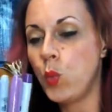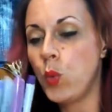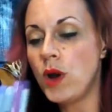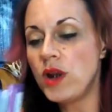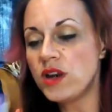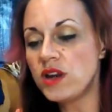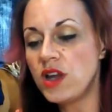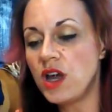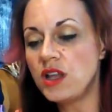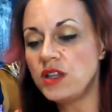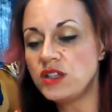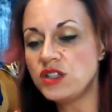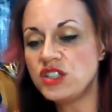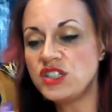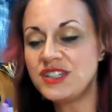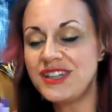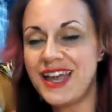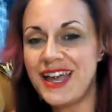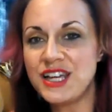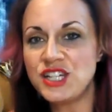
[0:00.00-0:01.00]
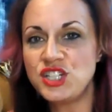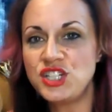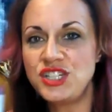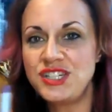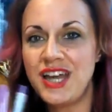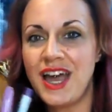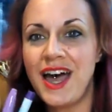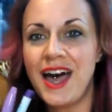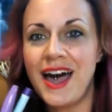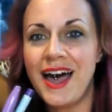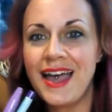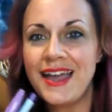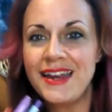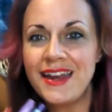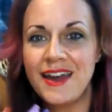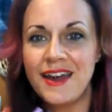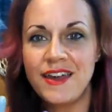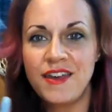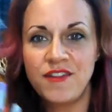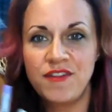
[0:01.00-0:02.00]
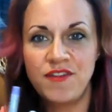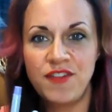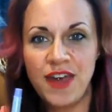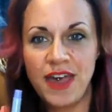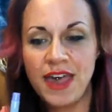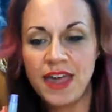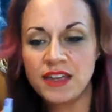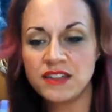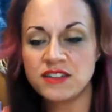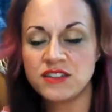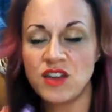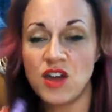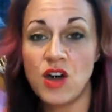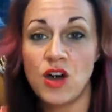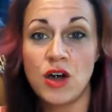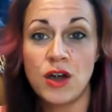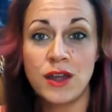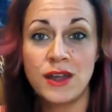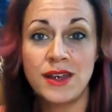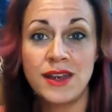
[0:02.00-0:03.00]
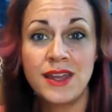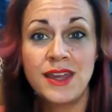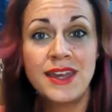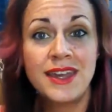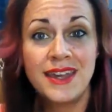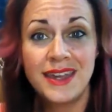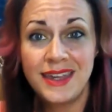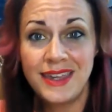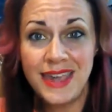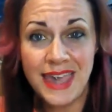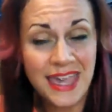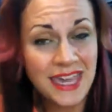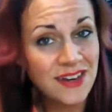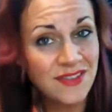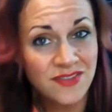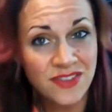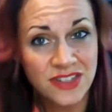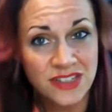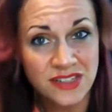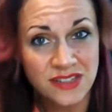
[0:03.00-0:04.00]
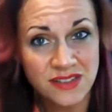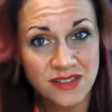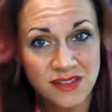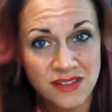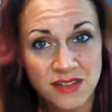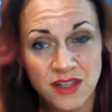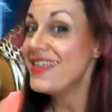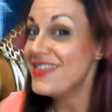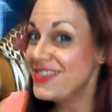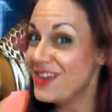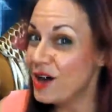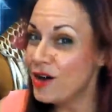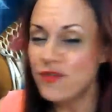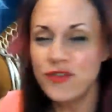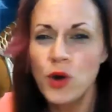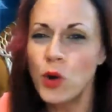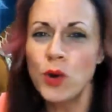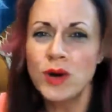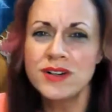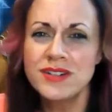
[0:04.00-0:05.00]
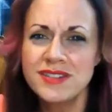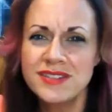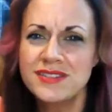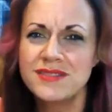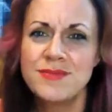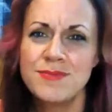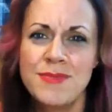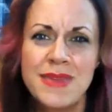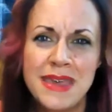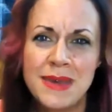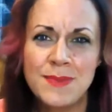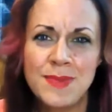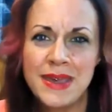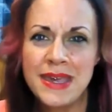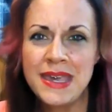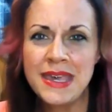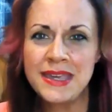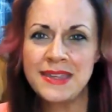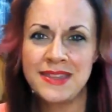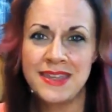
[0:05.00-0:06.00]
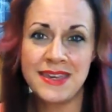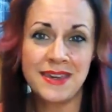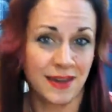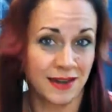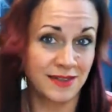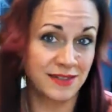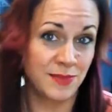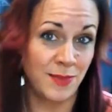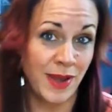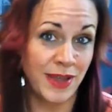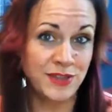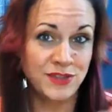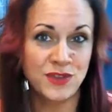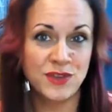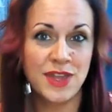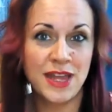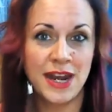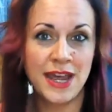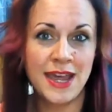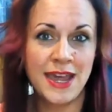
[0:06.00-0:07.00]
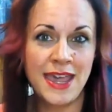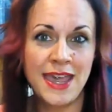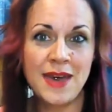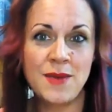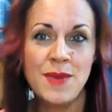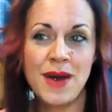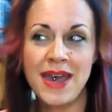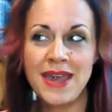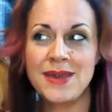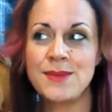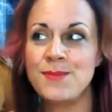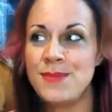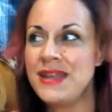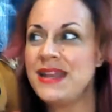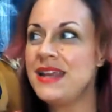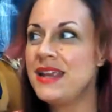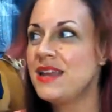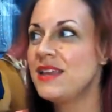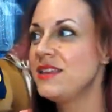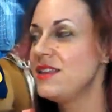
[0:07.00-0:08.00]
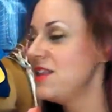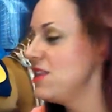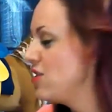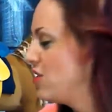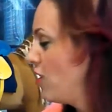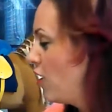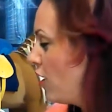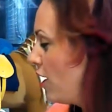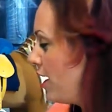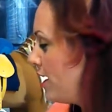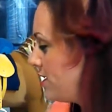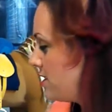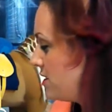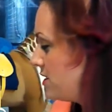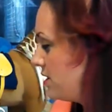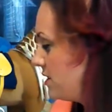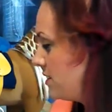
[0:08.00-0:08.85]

watercolor slash tie-dye effects on canvas. Of course, me being the customizer that I am, I immediately thought,